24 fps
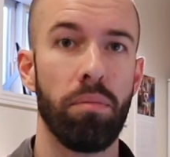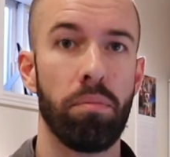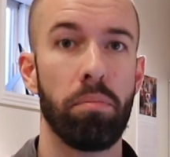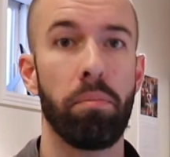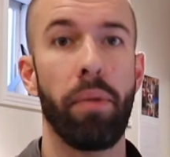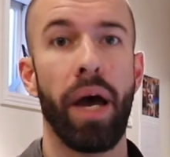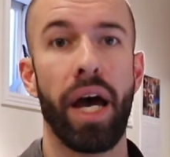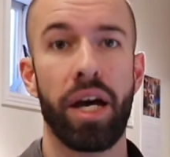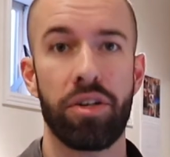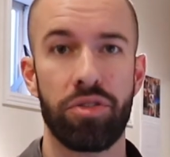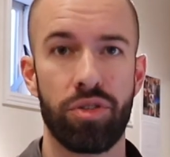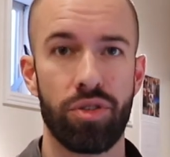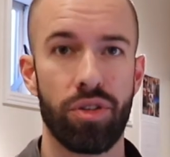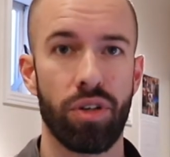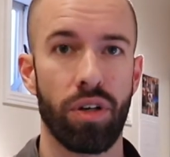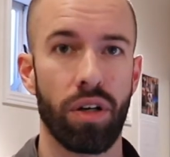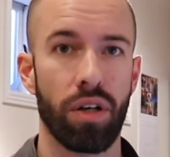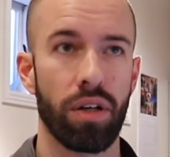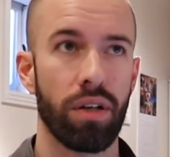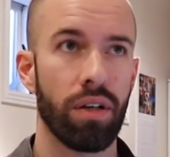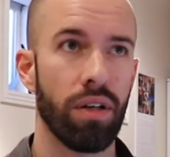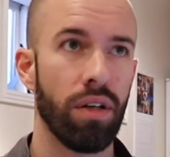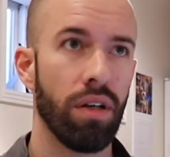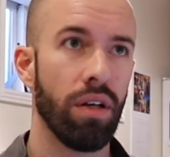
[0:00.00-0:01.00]

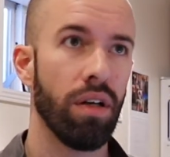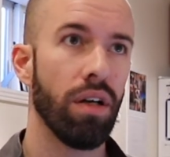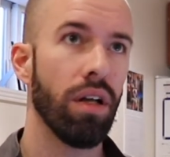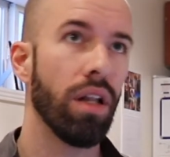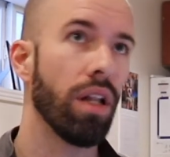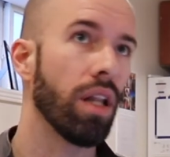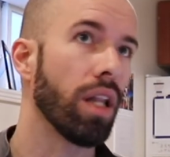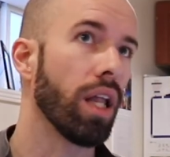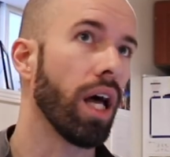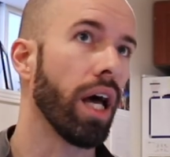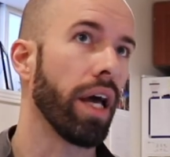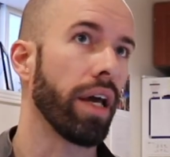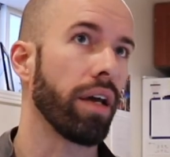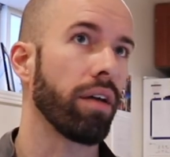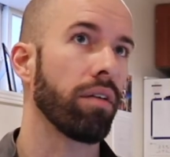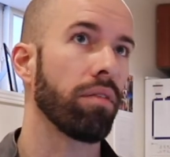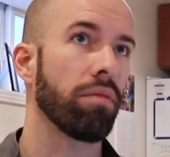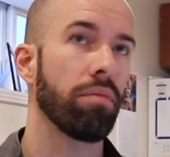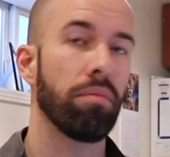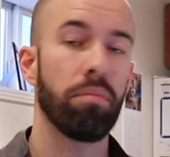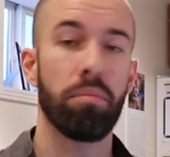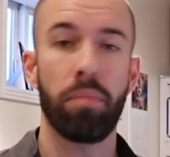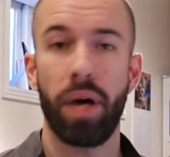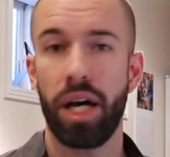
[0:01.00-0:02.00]
master, like
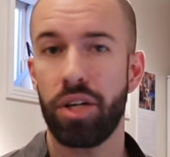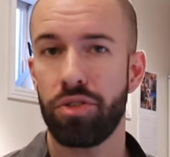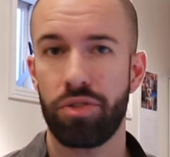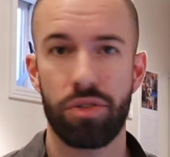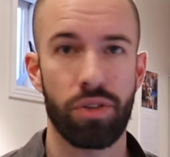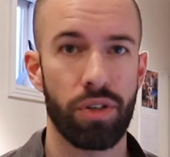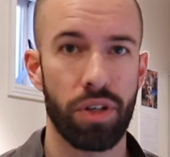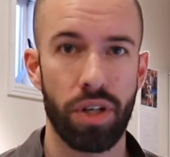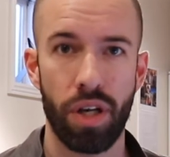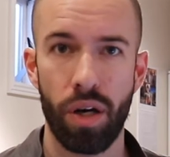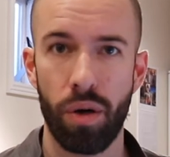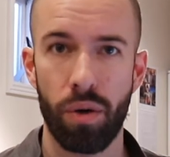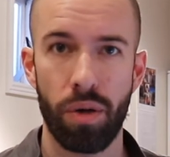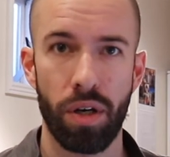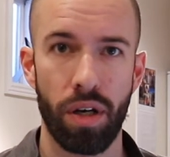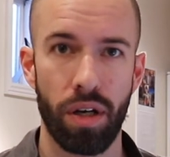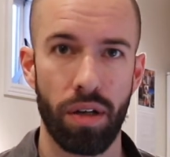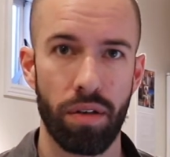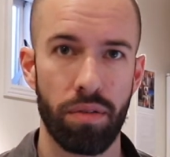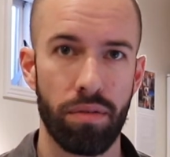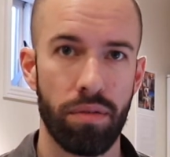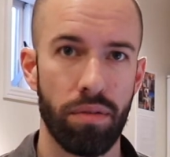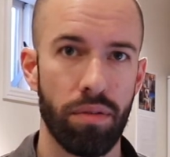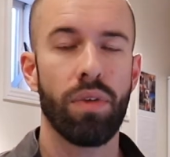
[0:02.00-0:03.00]
Master
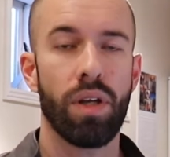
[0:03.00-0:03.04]
Yoda.